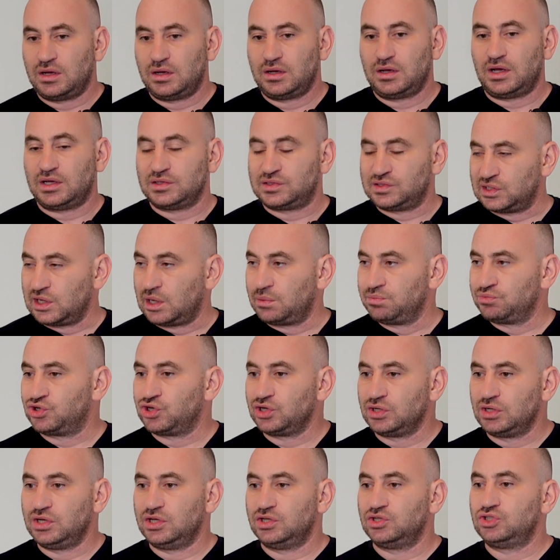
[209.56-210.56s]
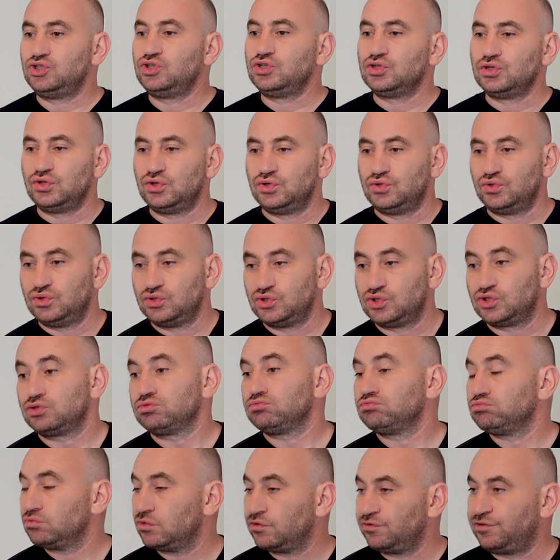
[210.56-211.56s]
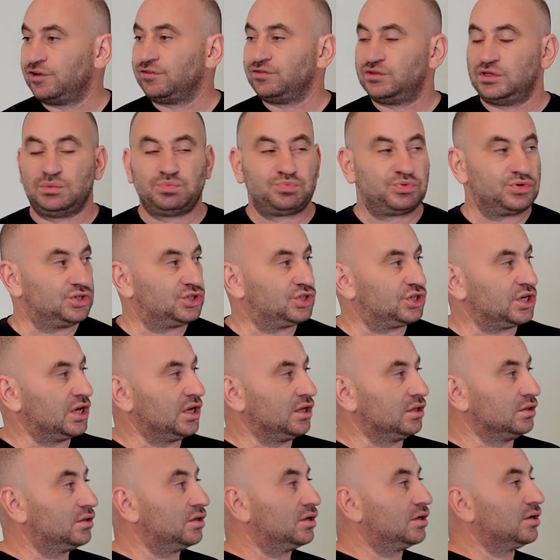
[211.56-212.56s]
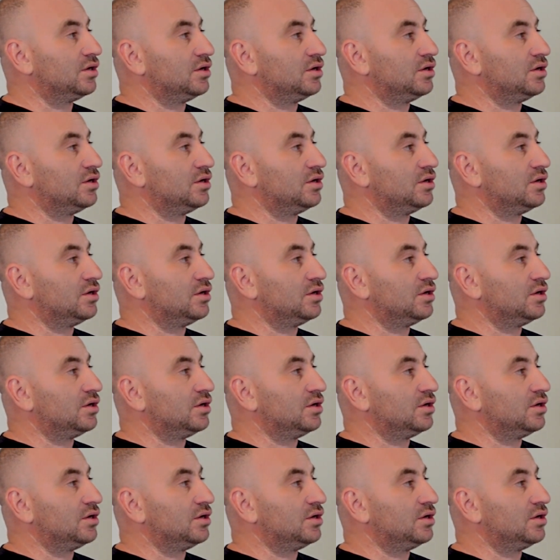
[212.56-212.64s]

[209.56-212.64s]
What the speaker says: assumption is you lose 50%.